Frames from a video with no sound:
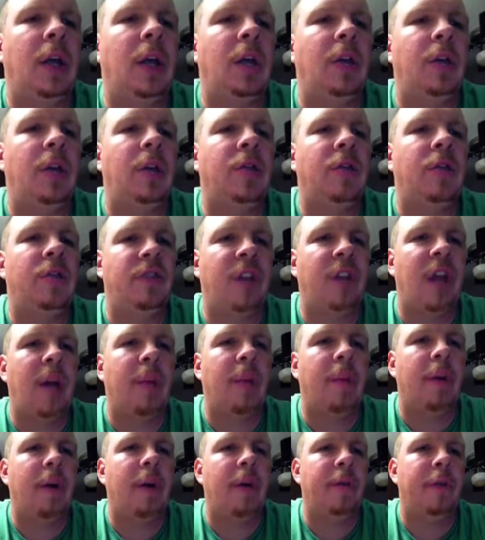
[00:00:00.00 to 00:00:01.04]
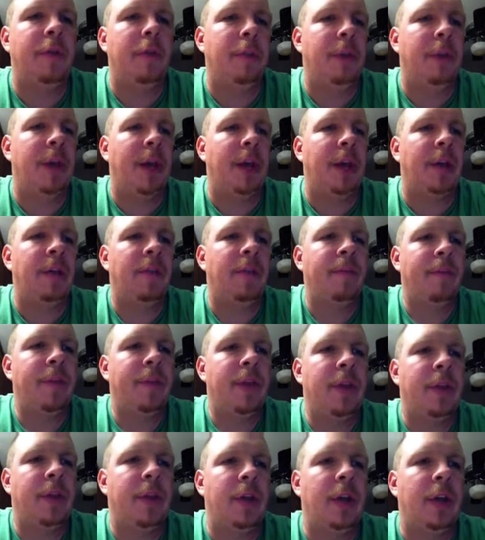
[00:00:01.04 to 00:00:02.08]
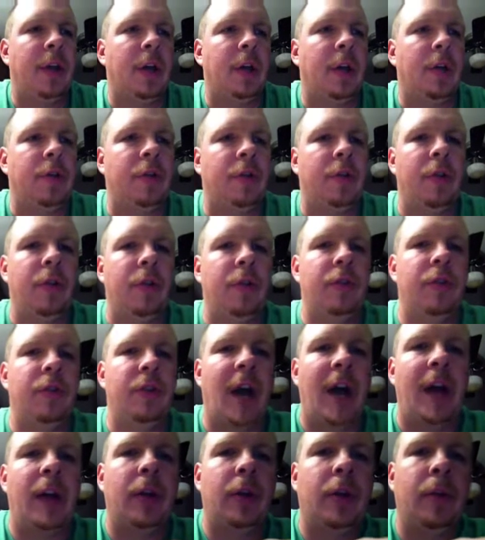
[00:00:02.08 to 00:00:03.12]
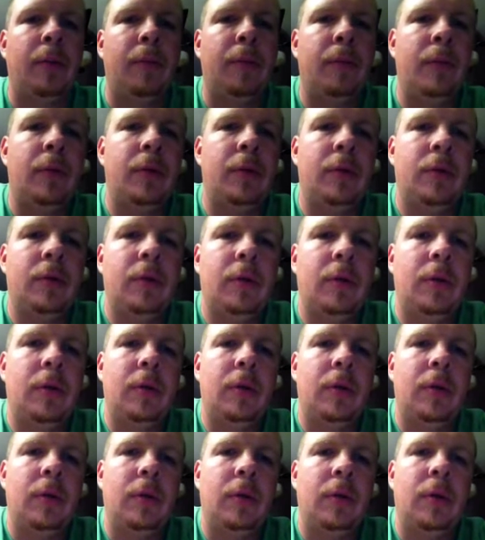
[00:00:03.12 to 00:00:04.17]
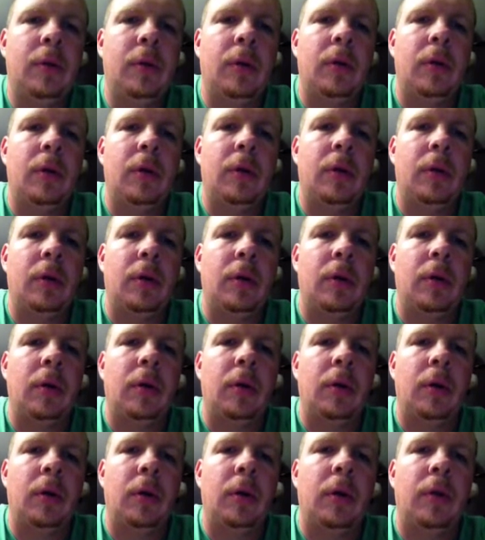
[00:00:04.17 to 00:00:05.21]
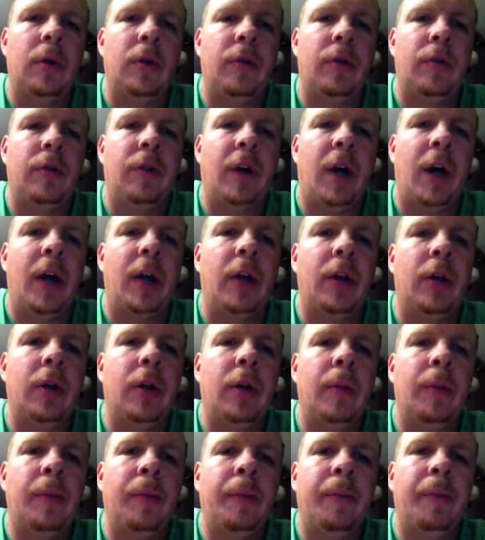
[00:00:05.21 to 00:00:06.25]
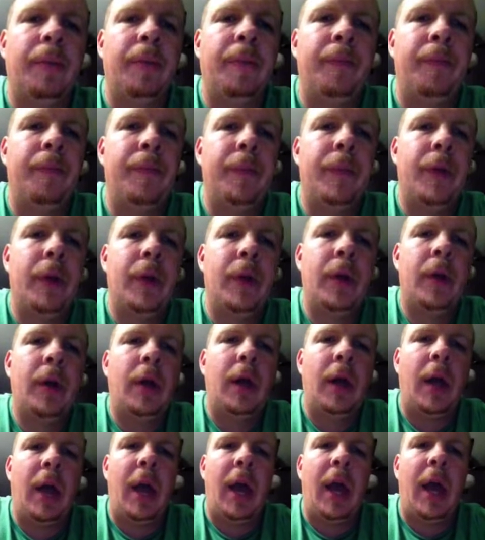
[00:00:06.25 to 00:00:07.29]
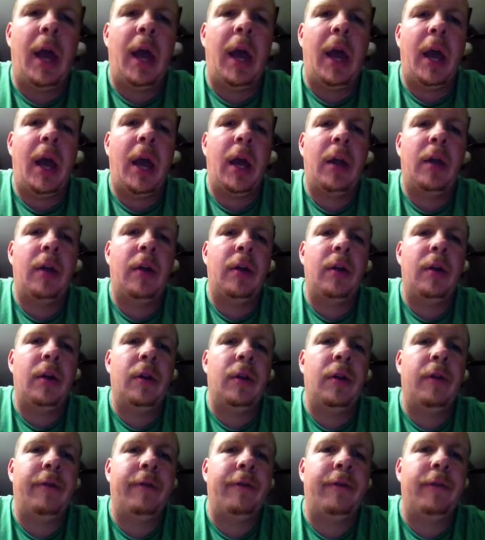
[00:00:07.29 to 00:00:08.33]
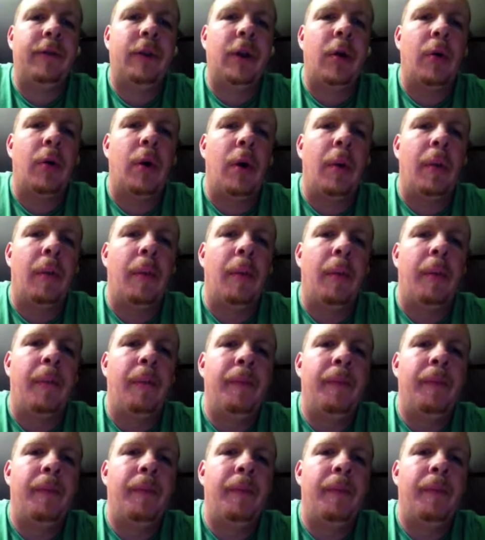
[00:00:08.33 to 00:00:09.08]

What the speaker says: stem of the plant. There's the xylem, xylem, and the phloem.